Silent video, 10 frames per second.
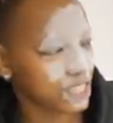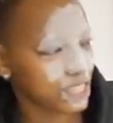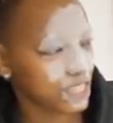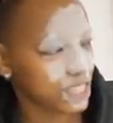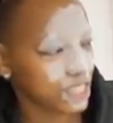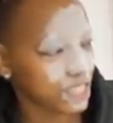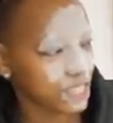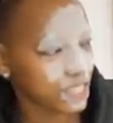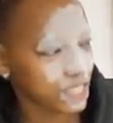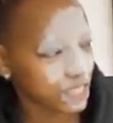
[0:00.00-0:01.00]

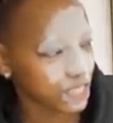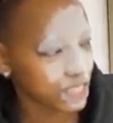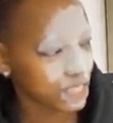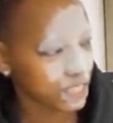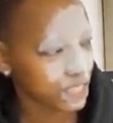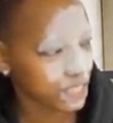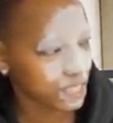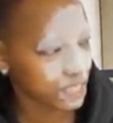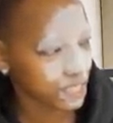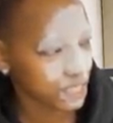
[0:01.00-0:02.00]

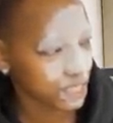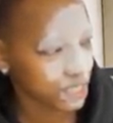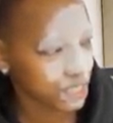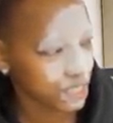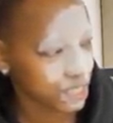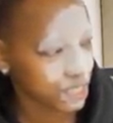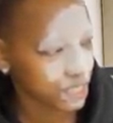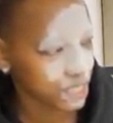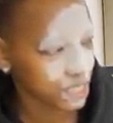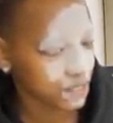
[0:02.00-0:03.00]

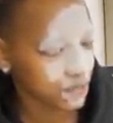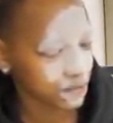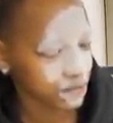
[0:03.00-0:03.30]
This person isn't speaking.